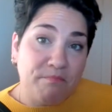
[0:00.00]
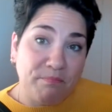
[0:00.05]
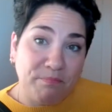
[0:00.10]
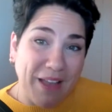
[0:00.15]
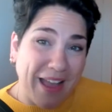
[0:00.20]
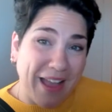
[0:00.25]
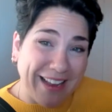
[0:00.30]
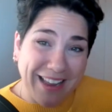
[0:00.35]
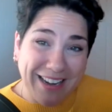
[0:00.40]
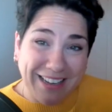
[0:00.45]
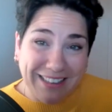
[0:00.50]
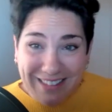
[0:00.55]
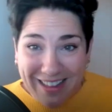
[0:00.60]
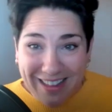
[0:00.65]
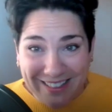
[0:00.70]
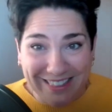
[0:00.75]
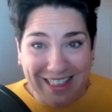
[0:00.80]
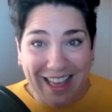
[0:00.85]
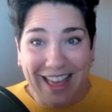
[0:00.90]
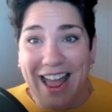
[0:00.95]
I kind of
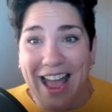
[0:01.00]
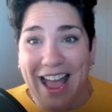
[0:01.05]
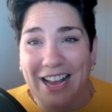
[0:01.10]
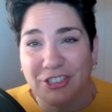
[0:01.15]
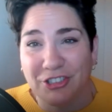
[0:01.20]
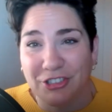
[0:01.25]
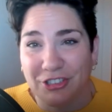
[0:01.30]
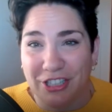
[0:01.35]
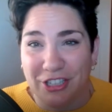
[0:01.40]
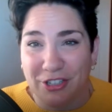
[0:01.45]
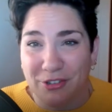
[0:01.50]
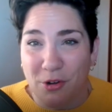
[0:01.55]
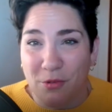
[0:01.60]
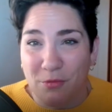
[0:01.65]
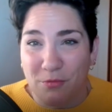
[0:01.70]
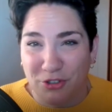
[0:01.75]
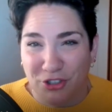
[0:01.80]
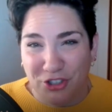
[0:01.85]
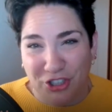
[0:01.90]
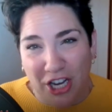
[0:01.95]
like that, actually. You
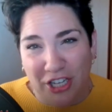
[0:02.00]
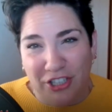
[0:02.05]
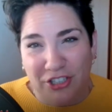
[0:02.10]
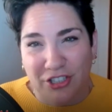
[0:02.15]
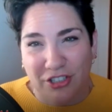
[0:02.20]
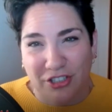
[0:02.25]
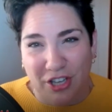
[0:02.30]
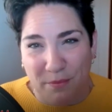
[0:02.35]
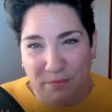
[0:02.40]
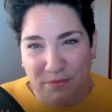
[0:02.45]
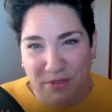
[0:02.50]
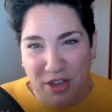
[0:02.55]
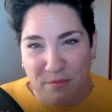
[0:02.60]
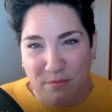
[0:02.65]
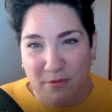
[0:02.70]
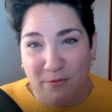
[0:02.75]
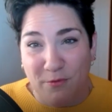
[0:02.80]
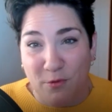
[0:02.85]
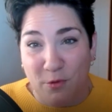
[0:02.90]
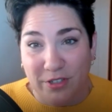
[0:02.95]
don't judge something
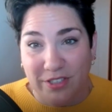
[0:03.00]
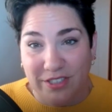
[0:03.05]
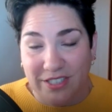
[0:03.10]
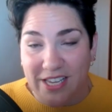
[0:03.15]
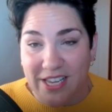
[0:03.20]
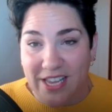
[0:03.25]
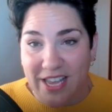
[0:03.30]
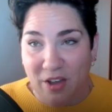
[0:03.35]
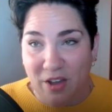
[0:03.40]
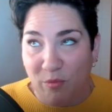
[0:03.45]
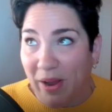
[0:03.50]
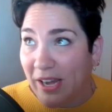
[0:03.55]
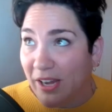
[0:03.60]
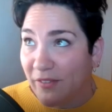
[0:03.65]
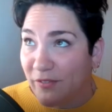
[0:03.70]
before seeing it, right?